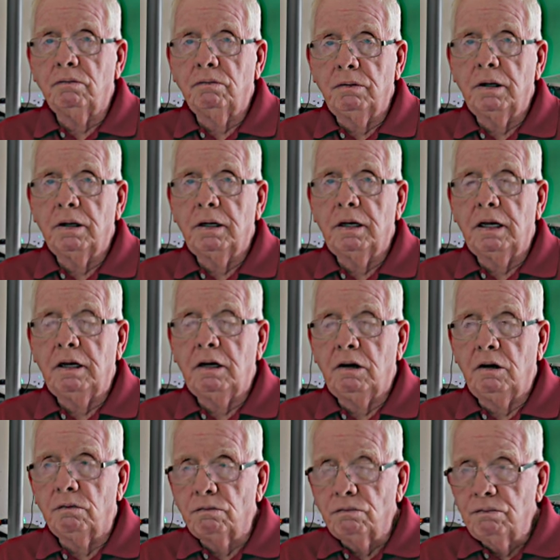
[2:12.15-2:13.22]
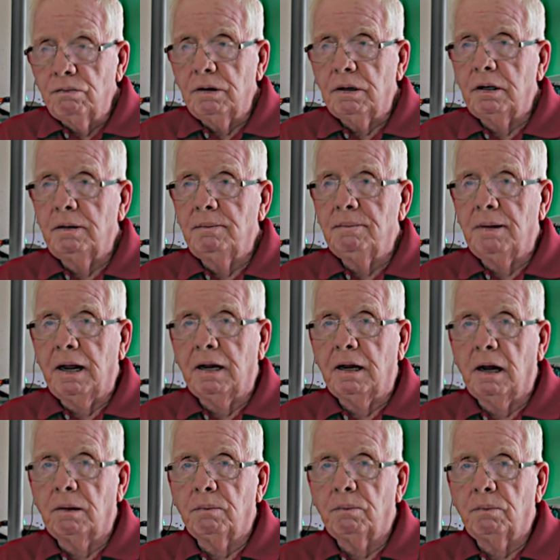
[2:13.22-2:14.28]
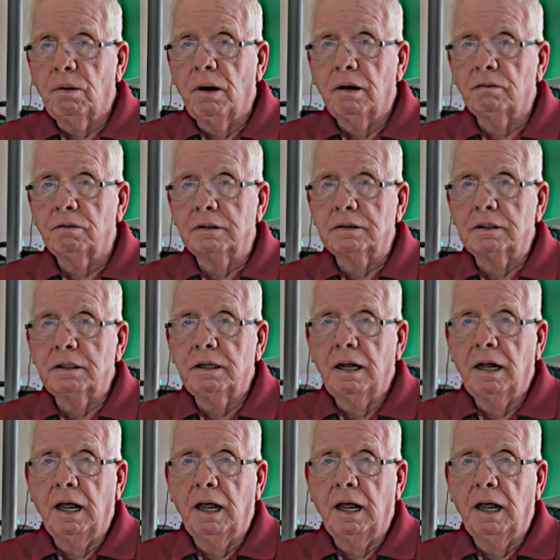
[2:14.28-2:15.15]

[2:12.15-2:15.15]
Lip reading: really make progress.